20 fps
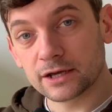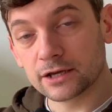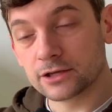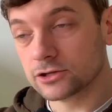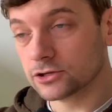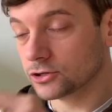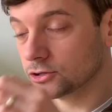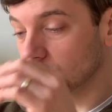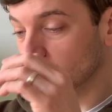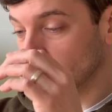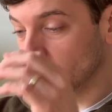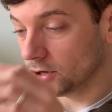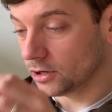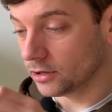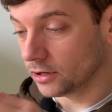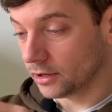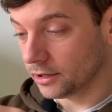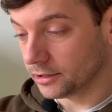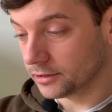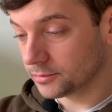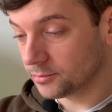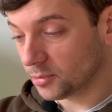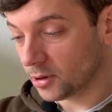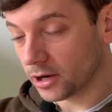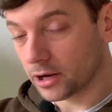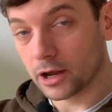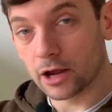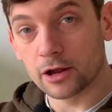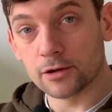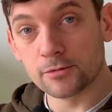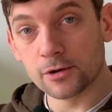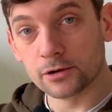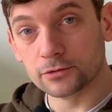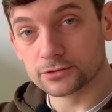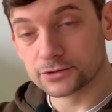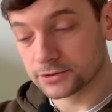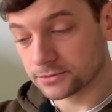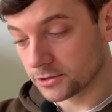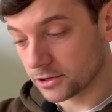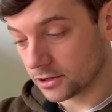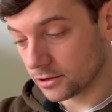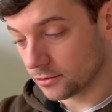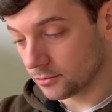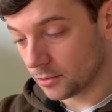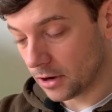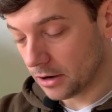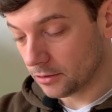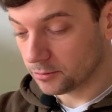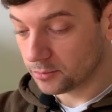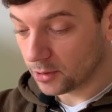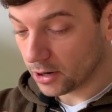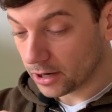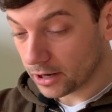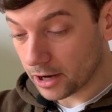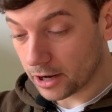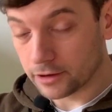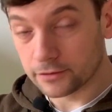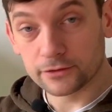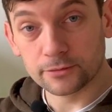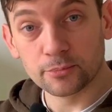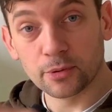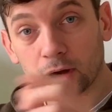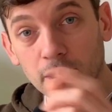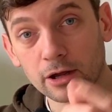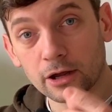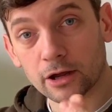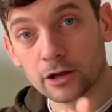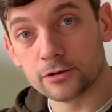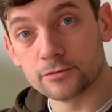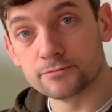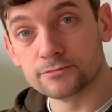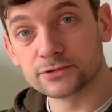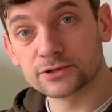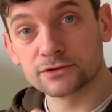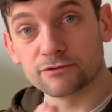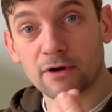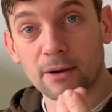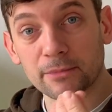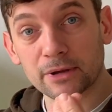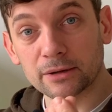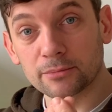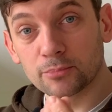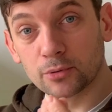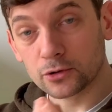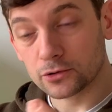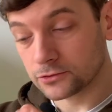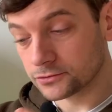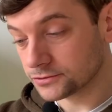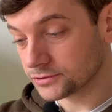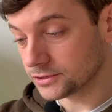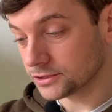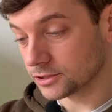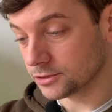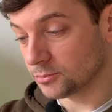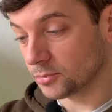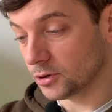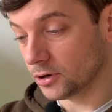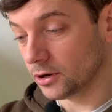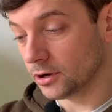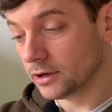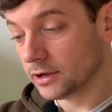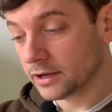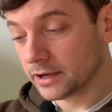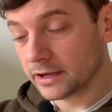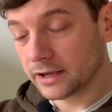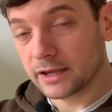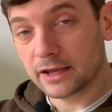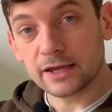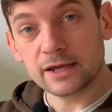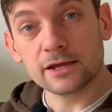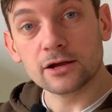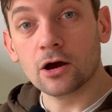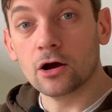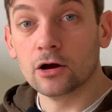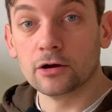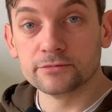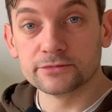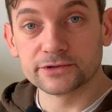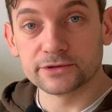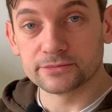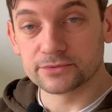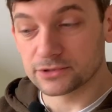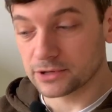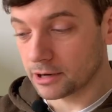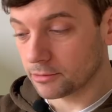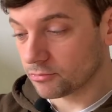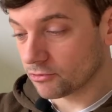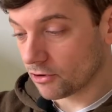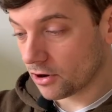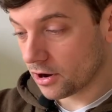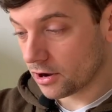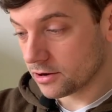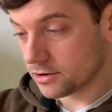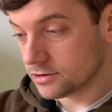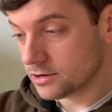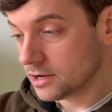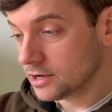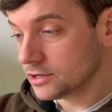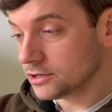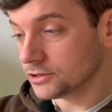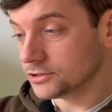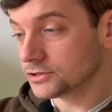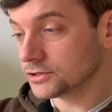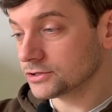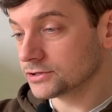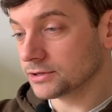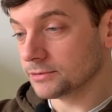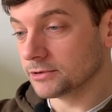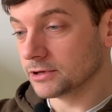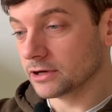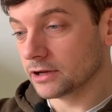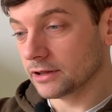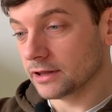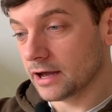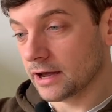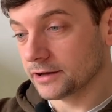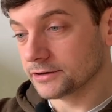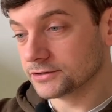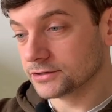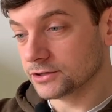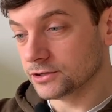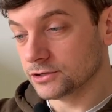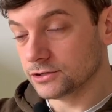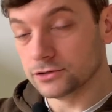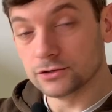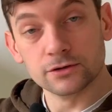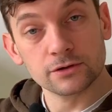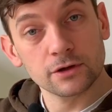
You could put like Biohome Ultimate, well, the Biohome ceramic balls. You could put Eheim Substrat Pro. You do something like that to